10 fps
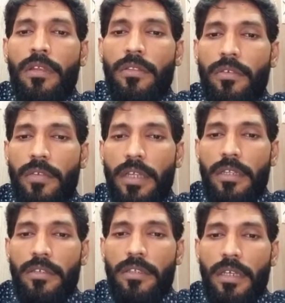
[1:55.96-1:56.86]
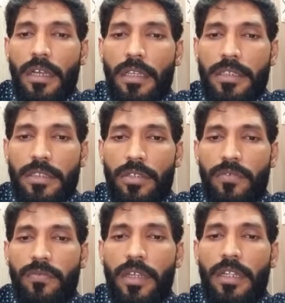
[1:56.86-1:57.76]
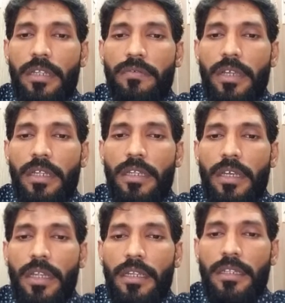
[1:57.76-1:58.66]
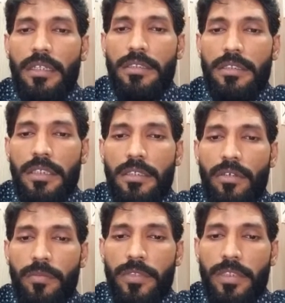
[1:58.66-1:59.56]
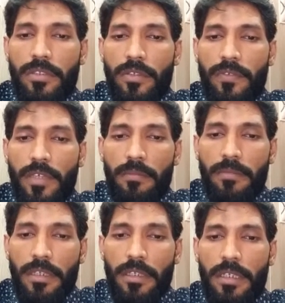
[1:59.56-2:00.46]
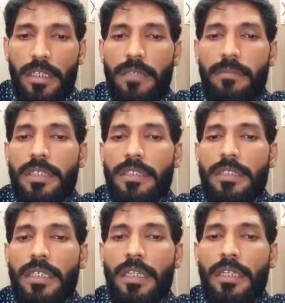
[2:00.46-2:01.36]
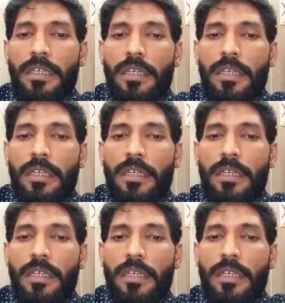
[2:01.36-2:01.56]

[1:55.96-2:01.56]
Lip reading: The set is the collection of well-defined and distinct objects of same kind. It means that